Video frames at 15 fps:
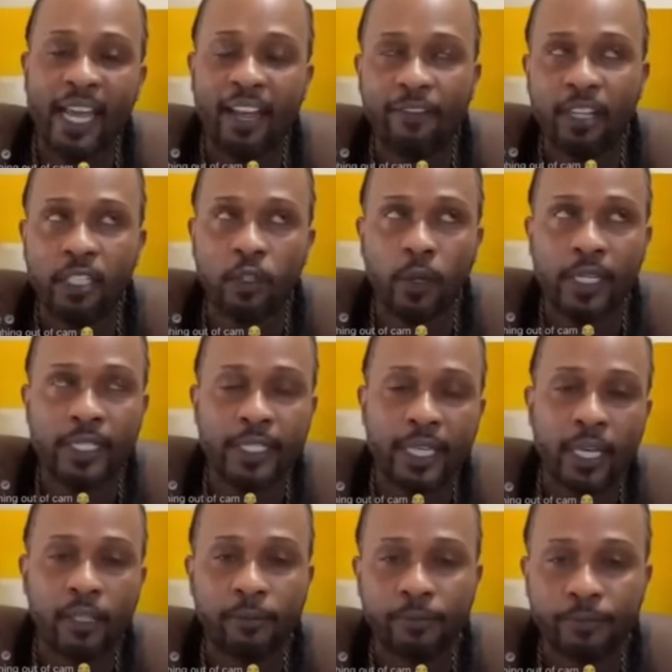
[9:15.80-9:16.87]
Question, I have
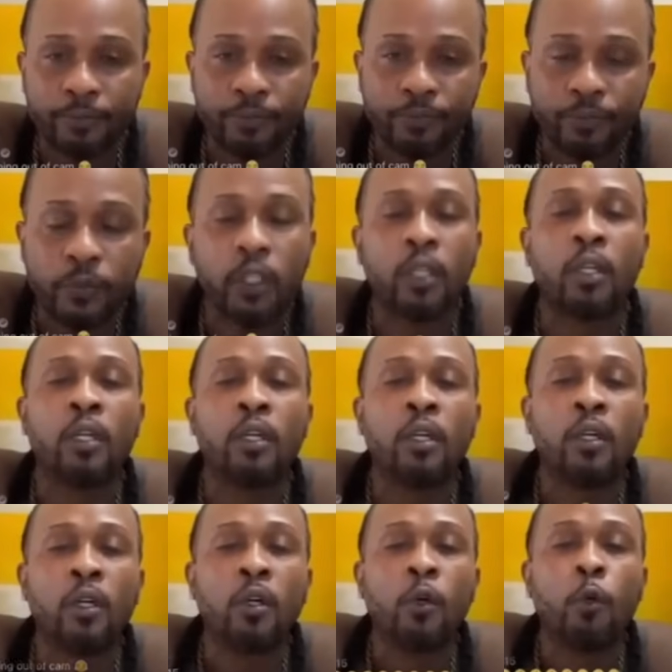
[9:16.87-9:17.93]
a question.
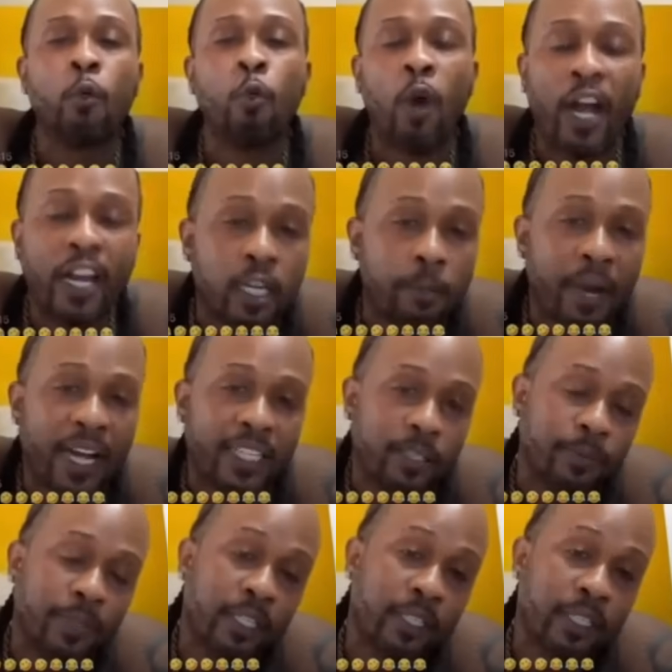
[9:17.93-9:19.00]

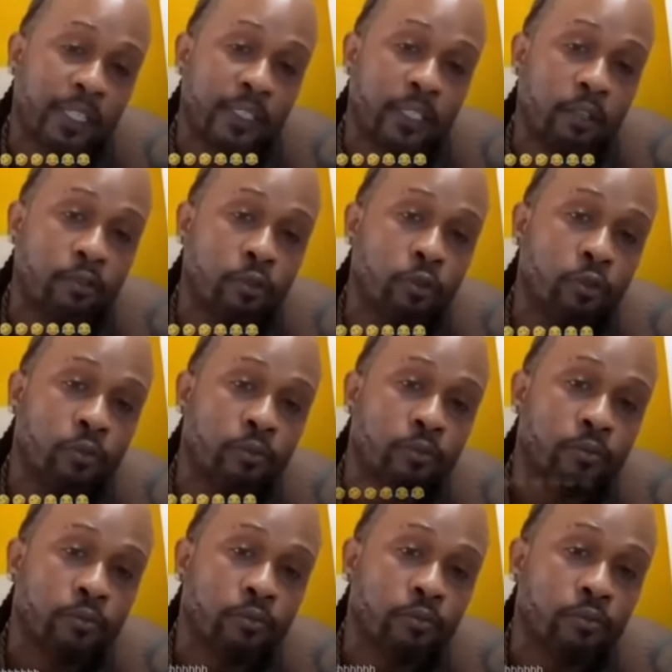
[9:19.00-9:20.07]
Why you back me in the
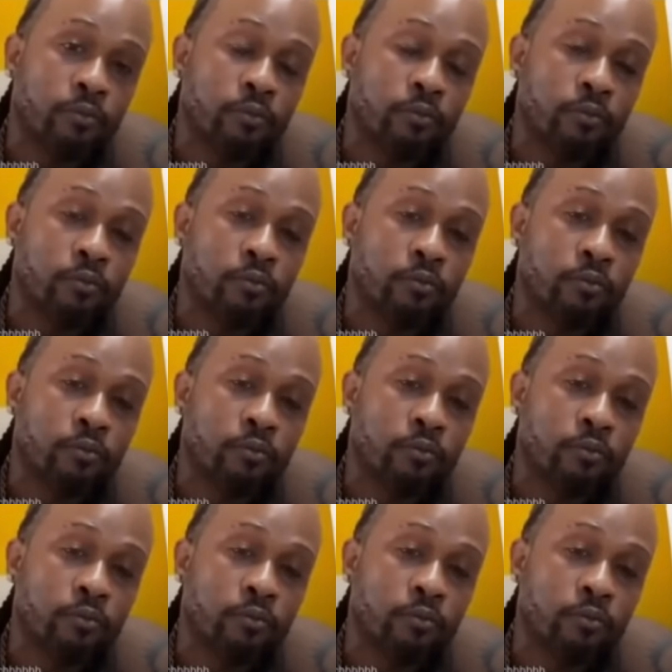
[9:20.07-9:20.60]
interview?